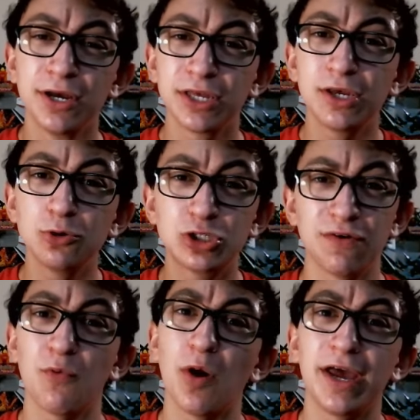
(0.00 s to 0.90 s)
Huge
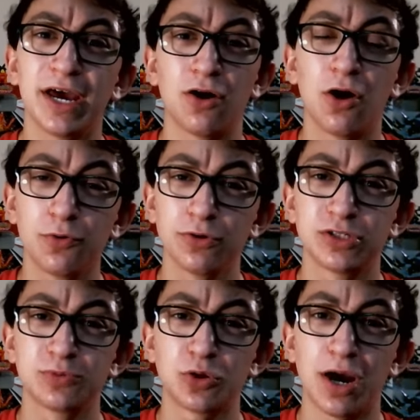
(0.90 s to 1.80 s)
giveaway at 100
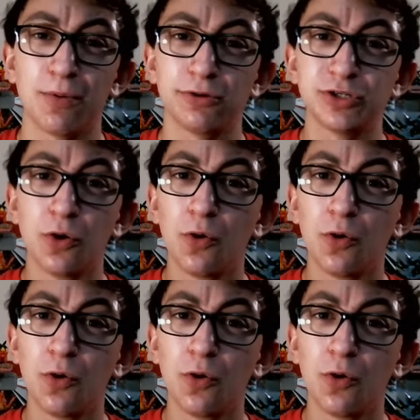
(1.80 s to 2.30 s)
subscribers